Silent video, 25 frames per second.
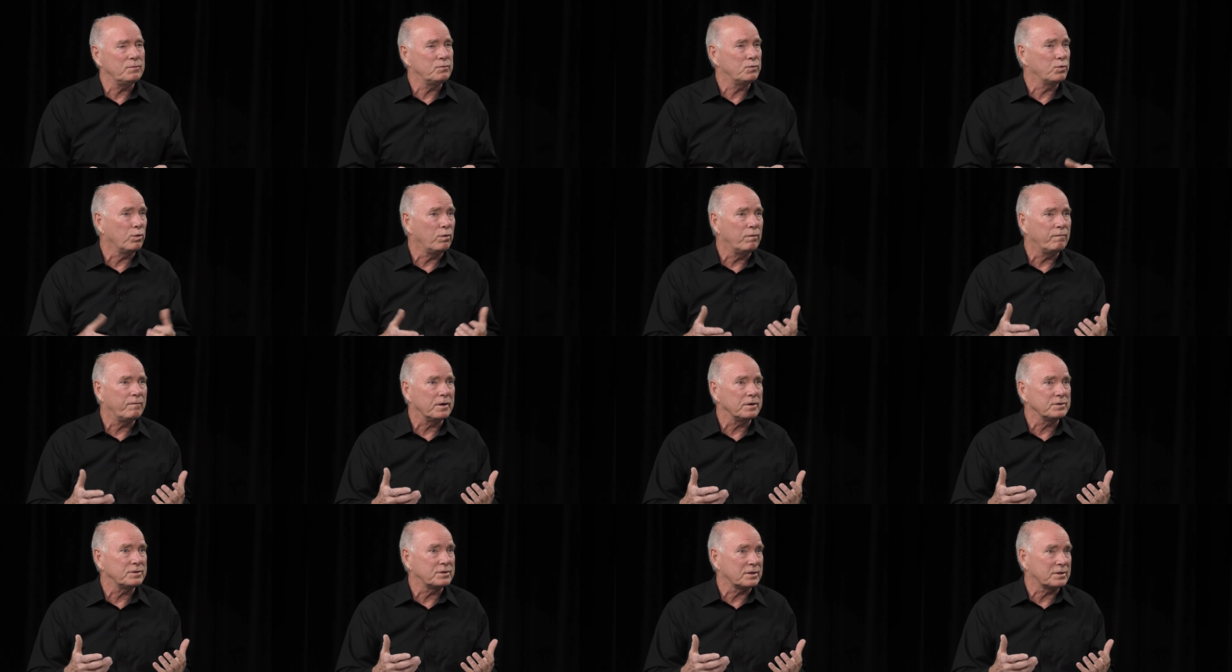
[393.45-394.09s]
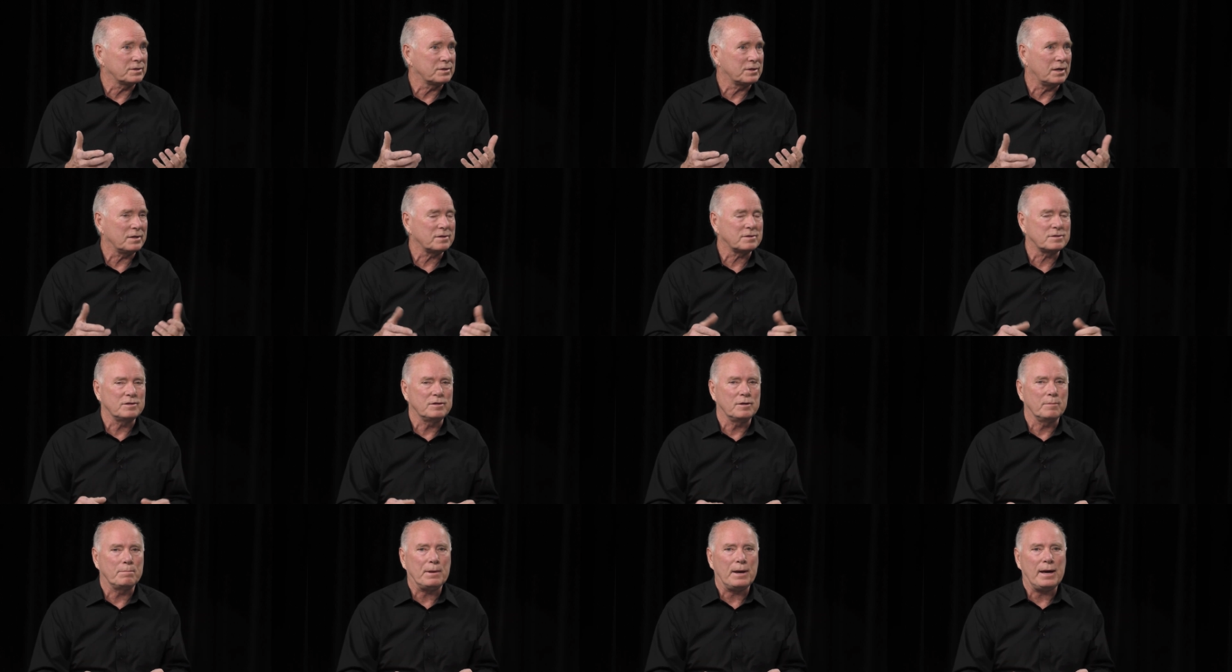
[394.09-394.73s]
drove our success
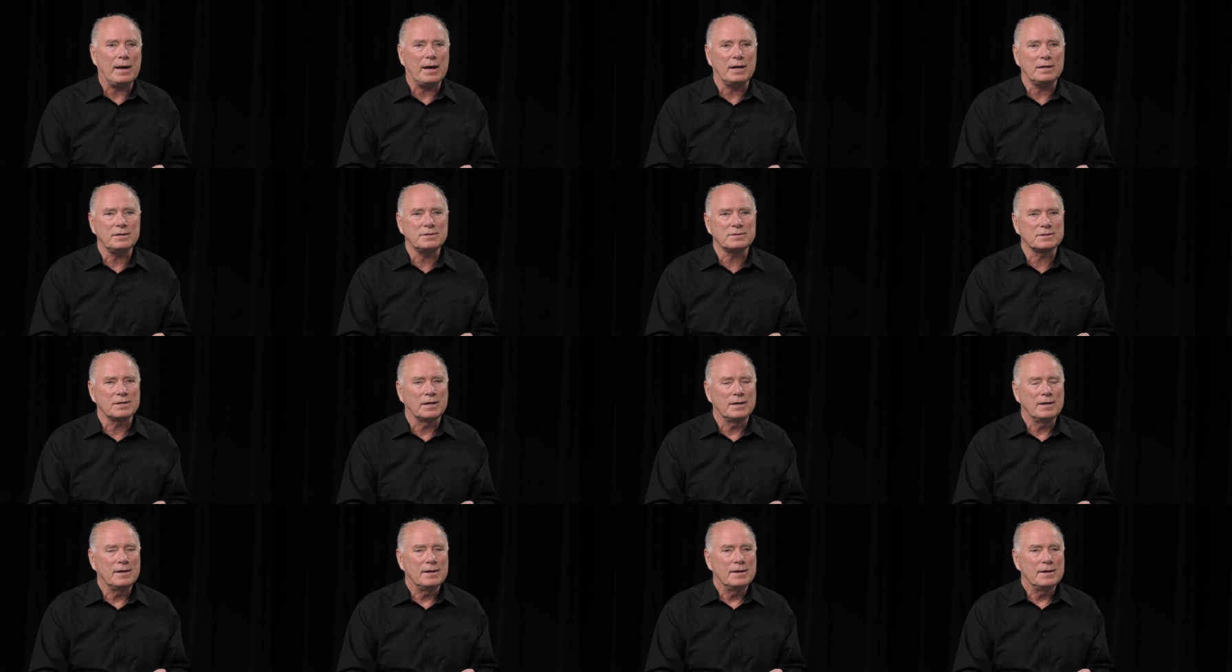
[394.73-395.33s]
in the past.